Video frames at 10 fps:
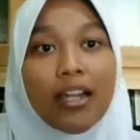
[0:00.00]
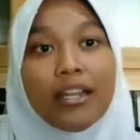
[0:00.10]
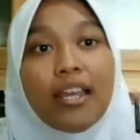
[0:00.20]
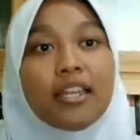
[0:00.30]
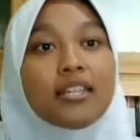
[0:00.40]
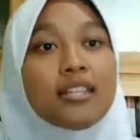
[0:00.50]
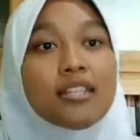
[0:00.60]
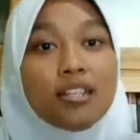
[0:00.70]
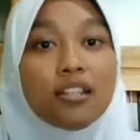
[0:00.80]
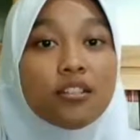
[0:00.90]
unlike
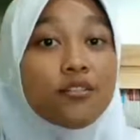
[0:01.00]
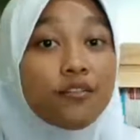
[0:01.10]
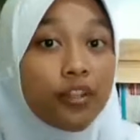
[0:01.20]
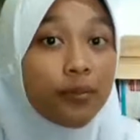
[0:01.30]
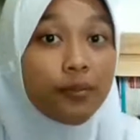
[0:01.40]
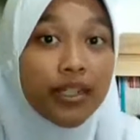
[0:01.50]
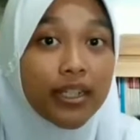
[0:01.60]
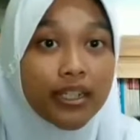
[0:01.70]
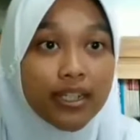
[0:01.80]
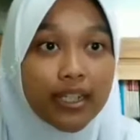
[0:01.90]
the stratosphere
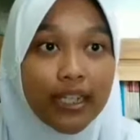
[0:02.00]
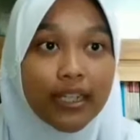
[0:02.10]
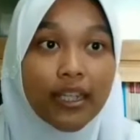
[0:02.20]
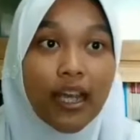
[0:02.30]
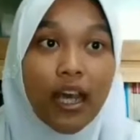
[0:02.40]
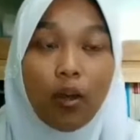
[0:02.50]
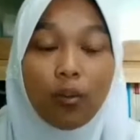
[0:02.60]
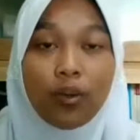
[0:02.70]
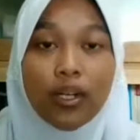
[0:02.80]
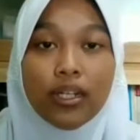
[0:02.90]
beneath it,
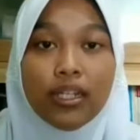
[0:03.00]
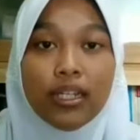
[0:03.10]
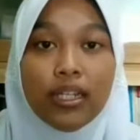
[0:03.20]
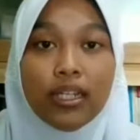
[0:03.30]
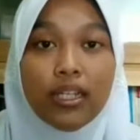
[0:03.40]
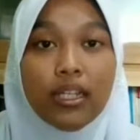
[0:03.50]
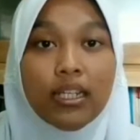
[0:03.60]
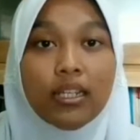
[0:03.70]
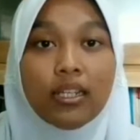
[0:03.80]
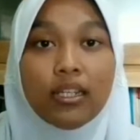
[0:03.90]
wherein
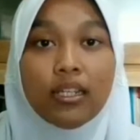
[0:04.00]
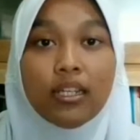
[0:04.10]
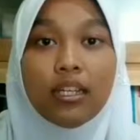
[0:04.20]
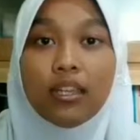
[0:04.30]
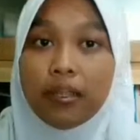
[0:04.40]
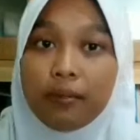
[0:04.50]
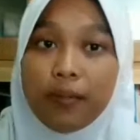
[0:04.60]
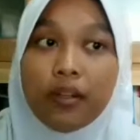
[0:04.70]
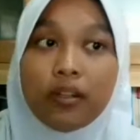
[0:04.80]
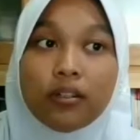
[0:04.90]
in the
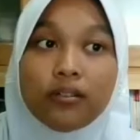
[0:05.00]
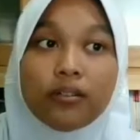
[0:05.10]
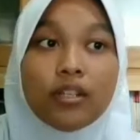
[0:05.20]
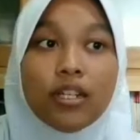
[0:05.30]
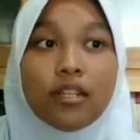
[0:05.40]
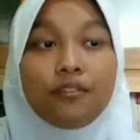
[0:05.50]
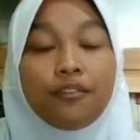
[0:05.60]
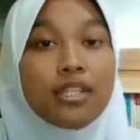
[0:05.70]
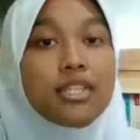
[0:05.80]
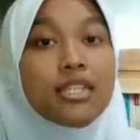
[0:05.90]
temperature
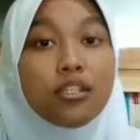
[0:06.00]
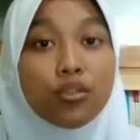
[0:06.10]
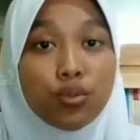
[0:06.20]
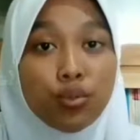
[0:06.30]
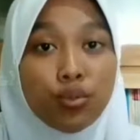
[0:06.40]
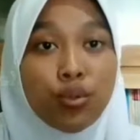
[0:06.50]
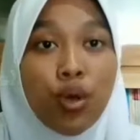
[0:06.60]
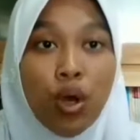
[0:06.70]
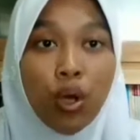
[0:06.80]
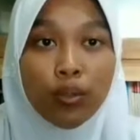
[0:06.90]
inversion
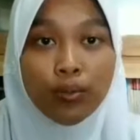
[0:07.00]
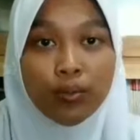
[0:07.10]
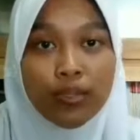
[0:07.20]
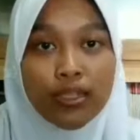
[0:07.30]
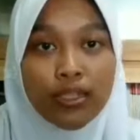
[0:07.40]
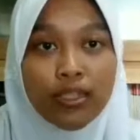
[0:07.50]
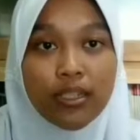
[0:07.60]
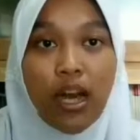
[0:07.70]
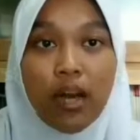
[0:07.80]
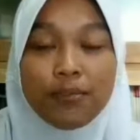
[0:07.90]
due to
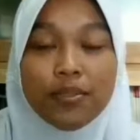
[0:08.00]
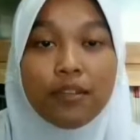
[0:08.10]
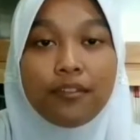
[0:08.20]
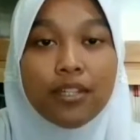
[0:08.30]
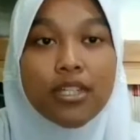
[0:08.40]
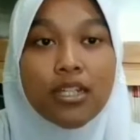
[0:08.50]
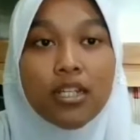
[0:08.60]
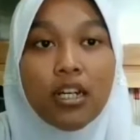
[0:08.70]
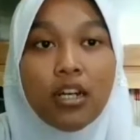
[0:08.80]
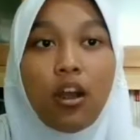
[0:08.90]
the
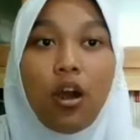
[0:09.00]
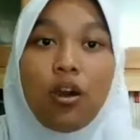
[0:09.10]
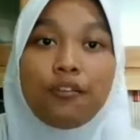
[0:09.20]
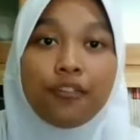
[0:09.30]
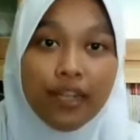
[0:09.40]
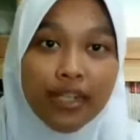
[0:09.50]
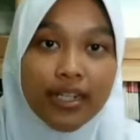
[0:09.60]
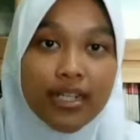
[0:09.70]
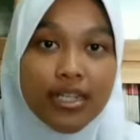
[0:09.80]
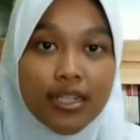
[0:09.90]
observation of
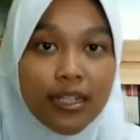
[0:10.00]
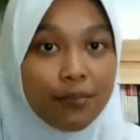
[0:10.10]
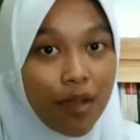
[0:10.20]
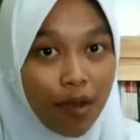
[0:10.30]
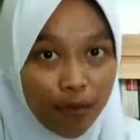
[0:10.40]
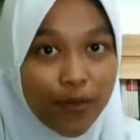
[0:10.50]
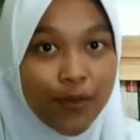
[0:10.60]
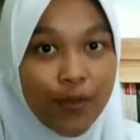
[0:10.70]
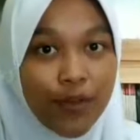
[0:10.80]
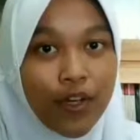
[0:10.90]
radiation by
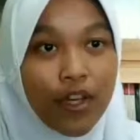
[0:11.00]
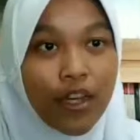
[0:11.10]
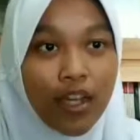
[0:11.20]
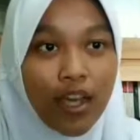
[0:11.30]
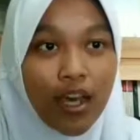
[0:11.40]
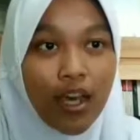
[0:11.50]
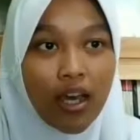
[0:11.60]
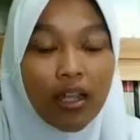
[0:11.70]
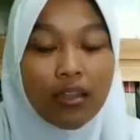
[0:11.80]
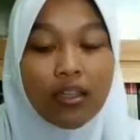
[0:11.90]
ozone.
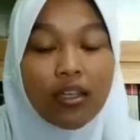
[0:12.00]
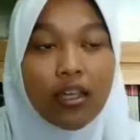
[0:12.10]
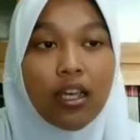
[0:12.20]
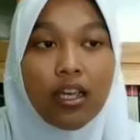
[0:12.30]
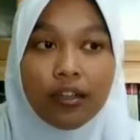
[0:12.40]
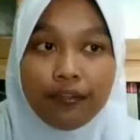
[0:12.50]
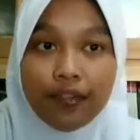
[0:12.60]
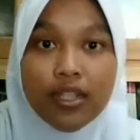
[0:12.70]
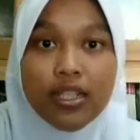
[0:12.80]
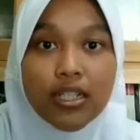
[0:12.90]
The
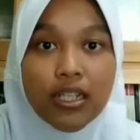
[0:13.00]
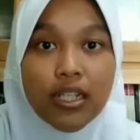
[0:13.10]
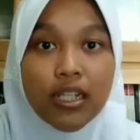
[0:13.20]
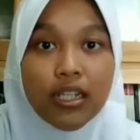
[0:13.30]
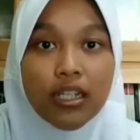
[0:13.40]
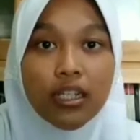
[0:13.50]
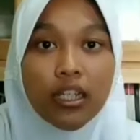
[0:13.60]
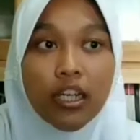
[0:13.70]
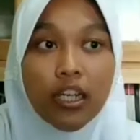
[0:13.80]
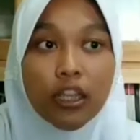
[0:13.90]
inversion in
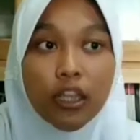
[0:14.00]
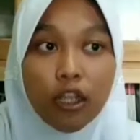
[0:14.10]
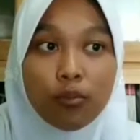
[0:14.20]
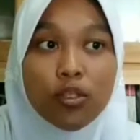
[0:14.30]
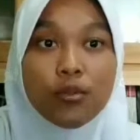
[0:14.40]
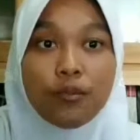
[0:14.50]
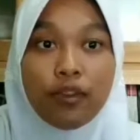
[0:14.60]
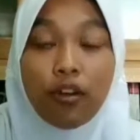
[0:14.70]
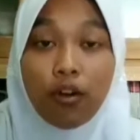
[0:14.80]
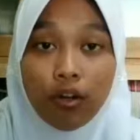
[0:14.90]
the
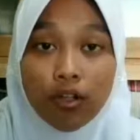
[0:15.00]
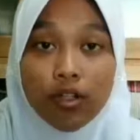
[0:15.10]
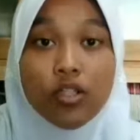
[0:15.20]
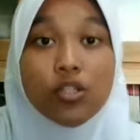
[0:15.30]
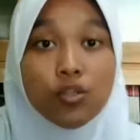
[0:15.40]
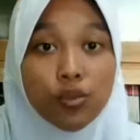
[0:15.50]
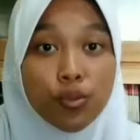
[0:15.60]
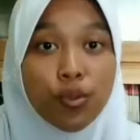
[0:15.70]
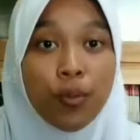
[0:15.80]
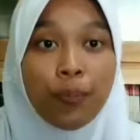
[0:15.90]
thermosphere occurs
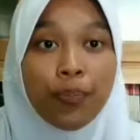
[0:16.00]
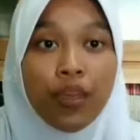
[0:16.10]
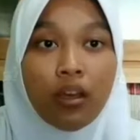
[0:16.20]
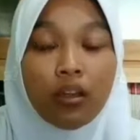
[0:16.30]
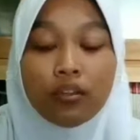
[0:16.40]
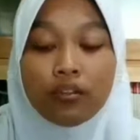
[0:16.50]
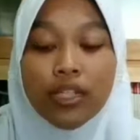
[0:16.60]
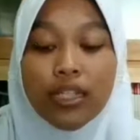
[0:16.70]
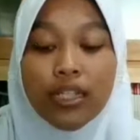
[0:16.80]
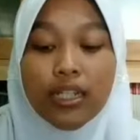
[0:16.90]
due to
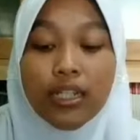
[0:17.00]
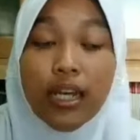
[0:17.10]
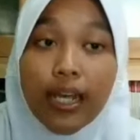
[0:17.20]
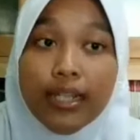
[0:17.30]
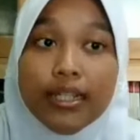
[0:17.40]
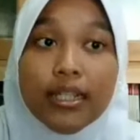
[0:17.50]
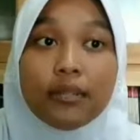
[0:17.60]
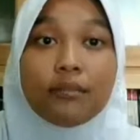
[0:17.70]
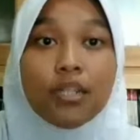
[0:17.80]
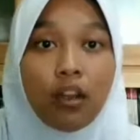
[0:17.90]
the
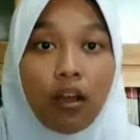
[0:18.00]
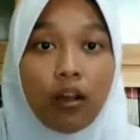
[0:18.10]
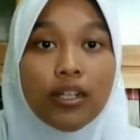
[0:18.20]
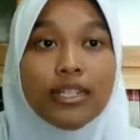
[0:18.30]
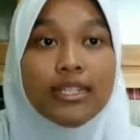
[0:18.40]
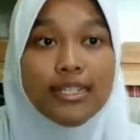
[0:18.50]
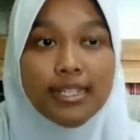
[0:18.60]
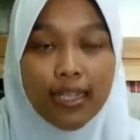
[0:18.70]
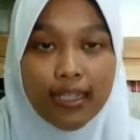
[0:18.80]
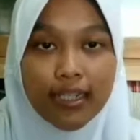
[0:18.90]
extremely low
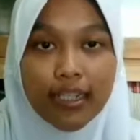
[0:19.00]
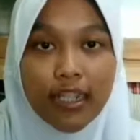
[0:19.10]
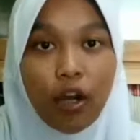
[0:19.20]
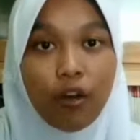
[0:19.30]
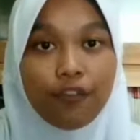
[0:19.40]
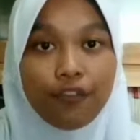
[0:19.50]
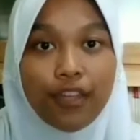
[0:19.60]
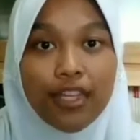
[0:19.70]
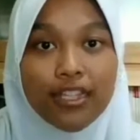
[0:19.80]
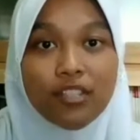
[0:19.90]
density of
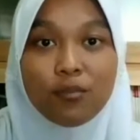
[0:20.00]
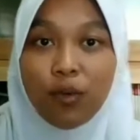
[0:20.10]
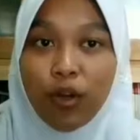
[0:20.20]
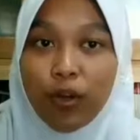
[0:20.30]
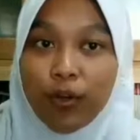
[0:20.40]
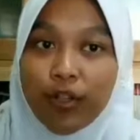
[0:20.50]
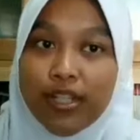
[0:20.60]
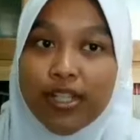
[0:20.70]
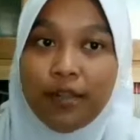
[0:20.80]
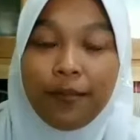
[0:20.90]
its molecules.